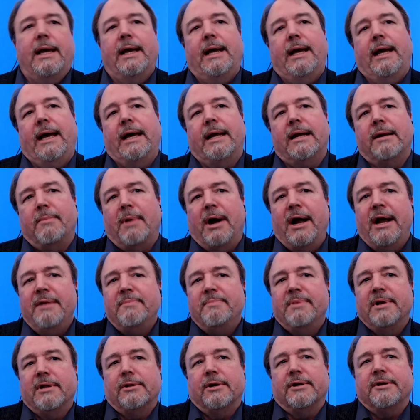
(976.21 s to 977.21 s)
And I might have
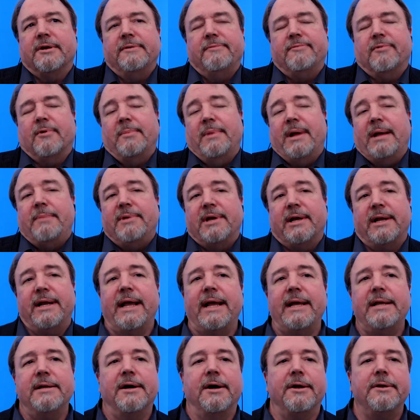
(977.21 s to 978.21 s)
been looking for maybe an
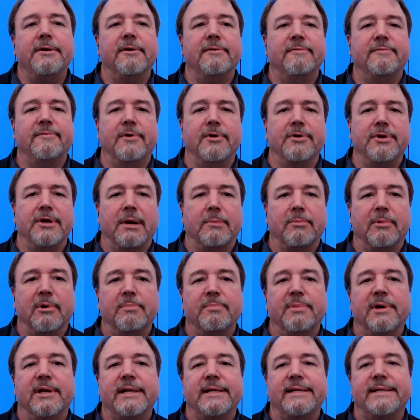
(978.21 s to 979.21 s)
800 phone number,
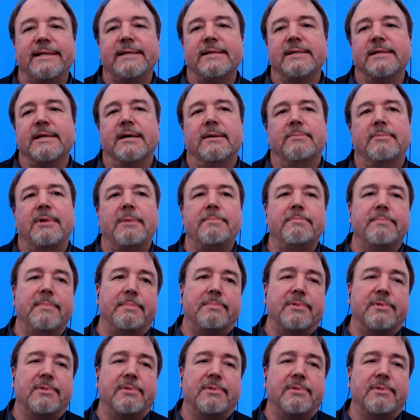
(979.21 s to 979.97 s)
but it didn't come up.